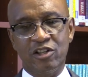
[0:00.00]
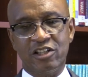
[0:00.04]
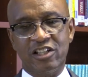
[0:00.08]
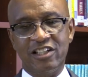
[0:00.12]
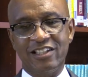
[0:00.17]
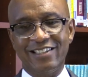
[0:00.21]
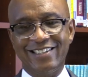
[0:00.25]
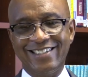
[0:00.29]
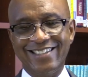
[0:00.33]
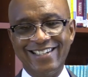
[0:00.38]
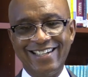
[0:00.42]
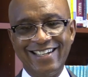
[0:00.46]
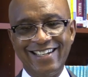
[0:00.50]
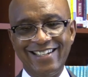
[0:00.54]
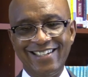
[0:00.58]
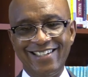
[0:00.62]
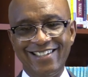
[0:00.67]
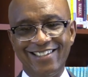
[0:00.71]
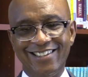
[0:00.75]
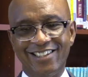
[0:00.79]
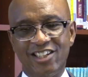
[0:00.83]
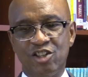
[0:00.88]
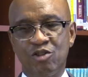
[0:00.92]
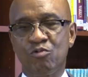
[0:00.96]

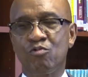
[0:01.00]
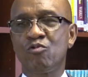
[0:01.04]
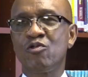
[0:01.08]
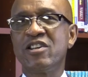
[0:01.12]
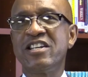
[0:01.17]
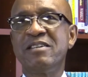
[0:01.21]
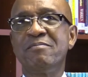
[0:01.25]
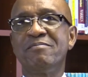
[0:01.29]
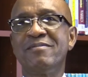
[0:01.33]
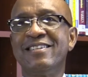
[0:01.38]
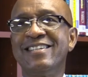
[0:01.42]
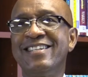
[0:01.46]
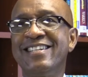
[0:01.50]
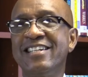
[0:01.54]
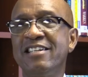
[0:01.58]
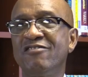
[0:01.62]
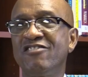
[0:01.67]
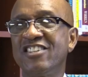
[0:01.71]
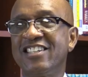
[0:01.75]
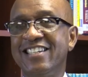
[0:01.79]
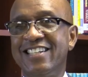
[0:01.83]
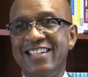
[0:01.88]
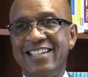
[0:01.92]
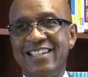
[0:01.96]
continue to reap
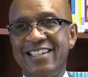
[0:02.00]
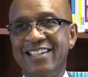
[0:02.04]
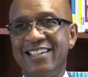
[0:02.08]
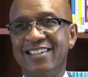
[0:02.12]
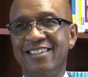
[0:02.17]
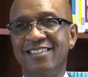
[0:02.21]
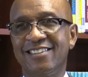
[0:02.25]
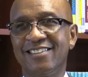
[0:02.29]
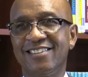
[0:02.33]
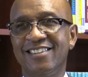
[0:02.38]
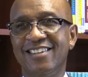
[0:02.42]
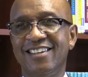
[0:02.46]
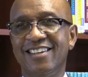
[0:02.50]
dividend